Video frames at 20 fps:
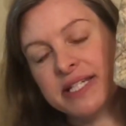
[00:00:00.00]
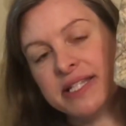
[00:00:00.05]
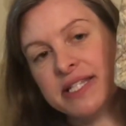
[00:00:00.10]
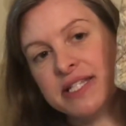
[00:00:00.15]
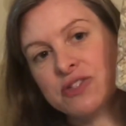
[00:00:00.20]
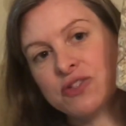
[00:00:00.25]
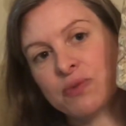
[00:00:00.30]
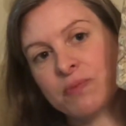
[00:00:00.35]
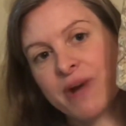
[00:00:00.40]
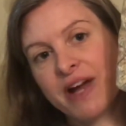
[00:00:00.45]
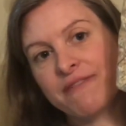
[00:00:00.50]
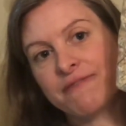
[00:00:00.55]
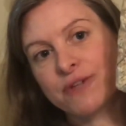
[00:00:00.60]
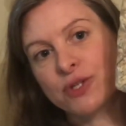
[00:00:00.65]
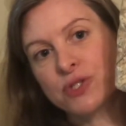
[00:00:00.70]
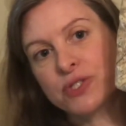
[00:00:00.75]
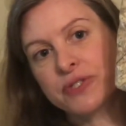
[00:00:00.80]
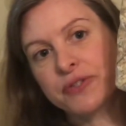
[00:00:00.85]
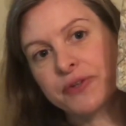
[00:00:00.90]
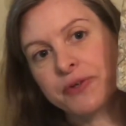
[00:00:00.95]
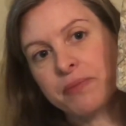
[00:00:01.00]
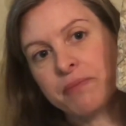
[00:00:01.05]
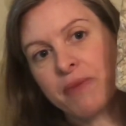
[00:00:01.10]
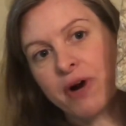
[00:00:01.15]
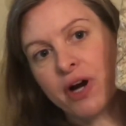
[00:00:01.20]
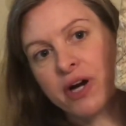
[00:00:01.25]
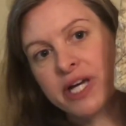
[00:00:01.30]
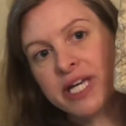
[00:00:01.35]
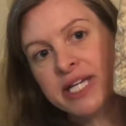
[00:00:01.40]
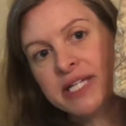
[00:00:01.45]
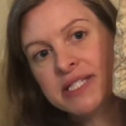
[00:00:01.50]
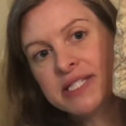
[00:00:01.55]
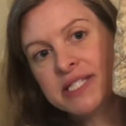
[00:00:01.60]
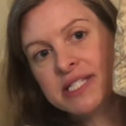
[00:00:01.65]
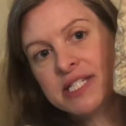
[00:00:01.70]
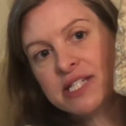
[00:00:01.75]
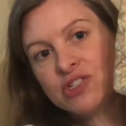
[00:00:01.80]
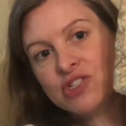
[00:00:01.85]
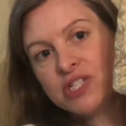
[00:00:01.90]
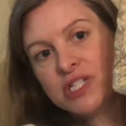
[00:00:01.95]
these are my first little marking
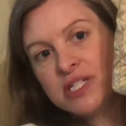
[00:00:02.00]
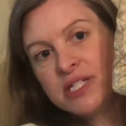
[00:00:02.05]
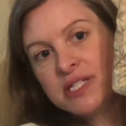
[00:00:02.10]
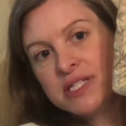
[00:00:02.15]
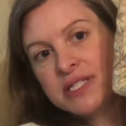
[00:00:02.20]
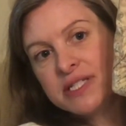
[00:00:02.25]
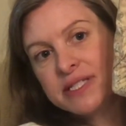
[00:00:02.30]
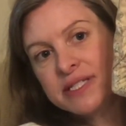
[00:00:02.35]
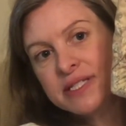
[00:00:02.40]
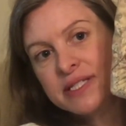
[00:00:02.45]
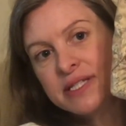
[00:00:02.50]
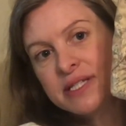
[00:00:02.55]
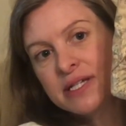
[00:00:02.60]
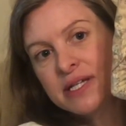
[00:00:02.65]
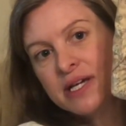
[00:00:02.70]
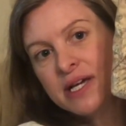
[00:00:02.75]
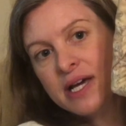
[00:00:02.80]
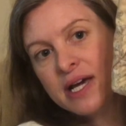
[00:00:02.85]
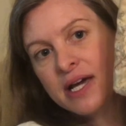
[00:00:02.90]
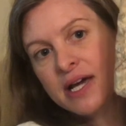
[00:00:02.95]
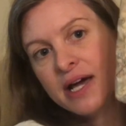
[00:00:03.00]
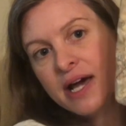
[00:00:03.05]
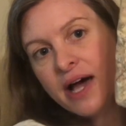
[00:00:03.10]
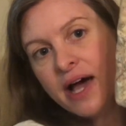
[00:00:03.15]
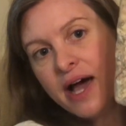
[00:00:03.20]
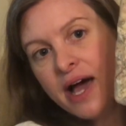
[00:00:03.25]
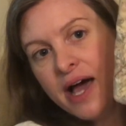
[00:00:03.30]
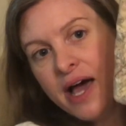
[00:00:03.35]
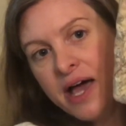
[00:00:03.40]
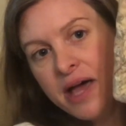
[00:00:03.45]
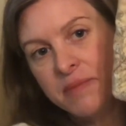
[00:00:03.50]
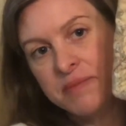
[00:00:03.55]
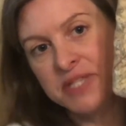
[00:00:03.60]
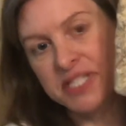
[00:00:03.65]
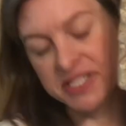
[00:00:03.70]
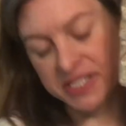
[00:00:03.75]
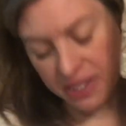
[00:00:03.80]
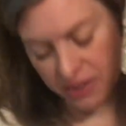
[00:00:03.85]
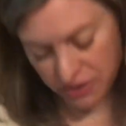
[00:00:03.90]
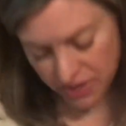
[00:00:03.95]
stitches,
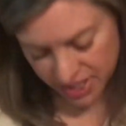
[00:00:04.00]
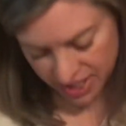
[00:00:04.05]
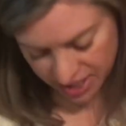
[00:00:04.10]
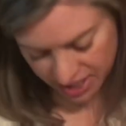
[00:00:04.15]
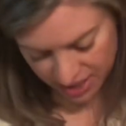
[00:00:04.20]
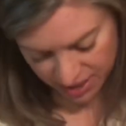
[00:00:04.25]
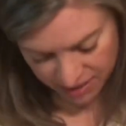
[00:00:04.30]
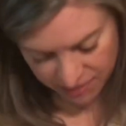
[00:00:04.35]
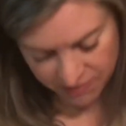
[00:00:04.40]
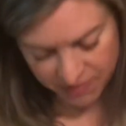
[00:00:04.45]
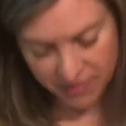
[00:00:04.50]
so that